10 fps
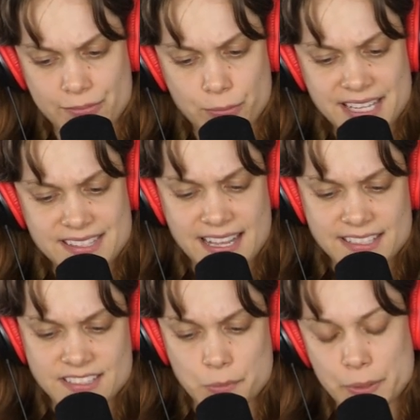If we had
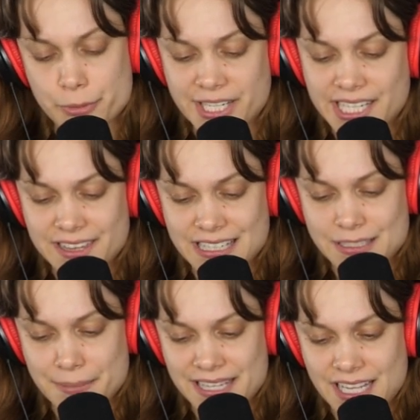sex and you weren't bringing
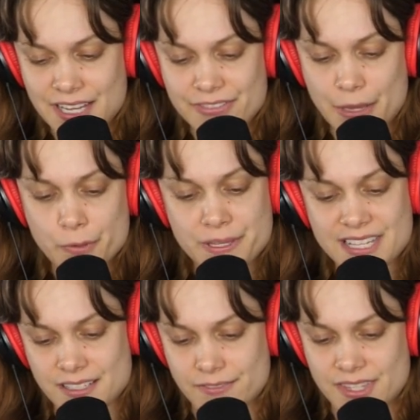anything to my life, that would be
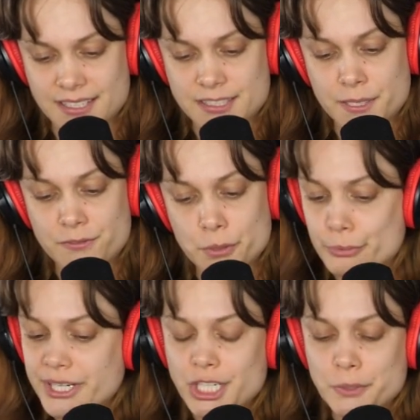the end of things. But if you were
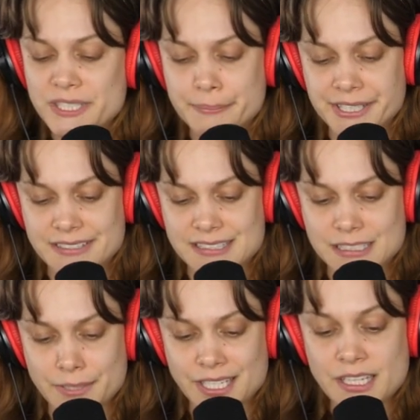bringing new
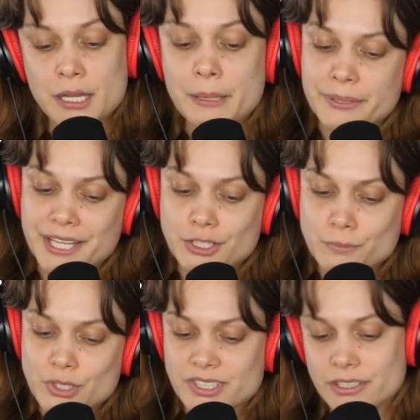experiences to me, play
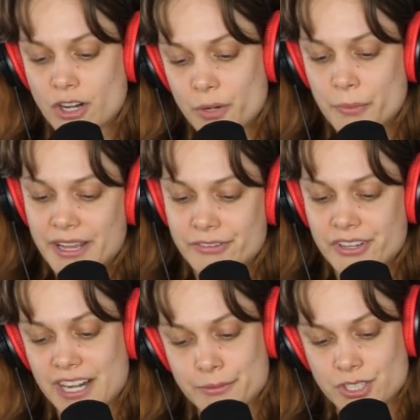new music, art,
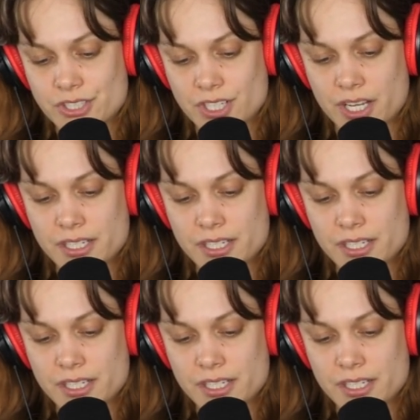whatever, then I was turned